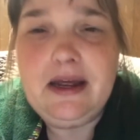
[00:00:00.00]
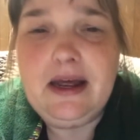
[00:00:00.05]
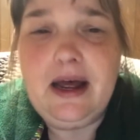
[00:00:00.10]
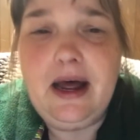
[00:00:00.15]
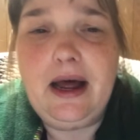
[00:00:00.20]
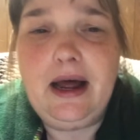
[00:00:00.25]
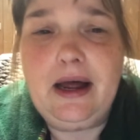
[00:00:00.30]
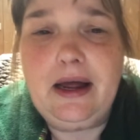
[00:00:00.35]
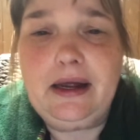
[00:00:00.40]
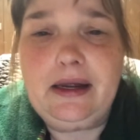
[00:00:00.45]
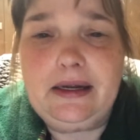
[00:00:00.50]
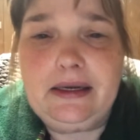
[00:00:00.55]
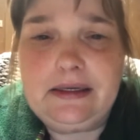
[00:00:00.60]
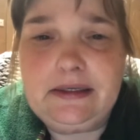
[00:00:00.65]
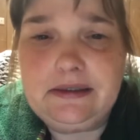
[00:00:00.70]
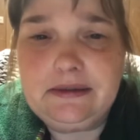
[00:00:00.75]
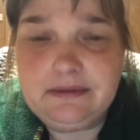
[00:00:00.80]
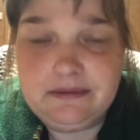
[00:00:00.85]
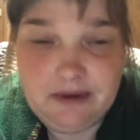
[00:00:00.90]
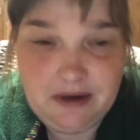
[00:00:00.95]
uh,
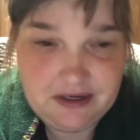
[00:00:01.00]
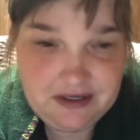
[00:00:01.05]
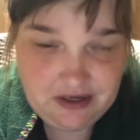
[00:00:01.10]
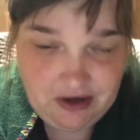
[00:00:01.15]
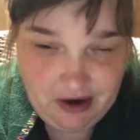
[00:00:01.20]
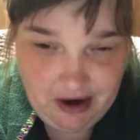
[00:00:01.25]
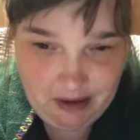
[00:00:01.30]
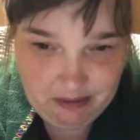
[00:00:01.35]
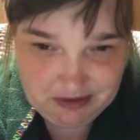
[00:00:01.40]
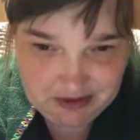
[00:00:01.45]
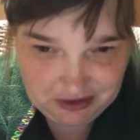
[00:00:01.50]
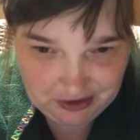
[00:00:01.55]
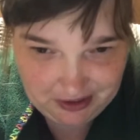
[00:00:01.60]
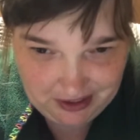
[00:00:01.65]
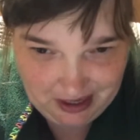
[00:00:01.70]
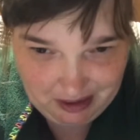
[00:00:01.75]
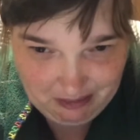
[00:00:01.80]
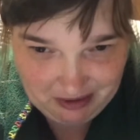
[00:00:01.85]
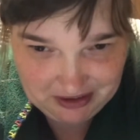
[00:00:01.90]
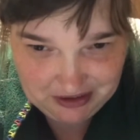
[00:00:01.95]
sorry, I was
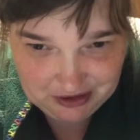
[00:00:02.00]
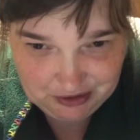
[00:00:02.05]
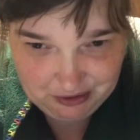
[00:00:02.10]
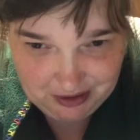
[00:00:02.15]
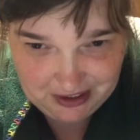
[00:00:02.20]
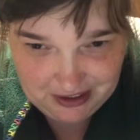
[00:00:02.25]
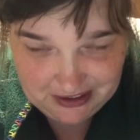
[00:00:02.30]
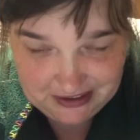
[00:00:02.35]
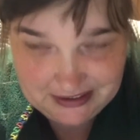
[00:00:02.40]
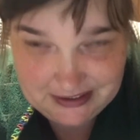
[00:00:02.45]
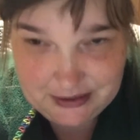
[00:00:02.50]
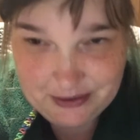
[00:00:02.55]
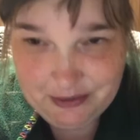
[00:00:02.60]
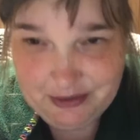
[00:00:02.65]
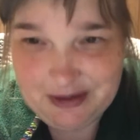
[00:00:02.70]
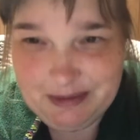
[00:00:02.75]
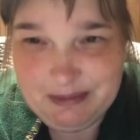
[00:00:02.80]
looking at my screen to see who was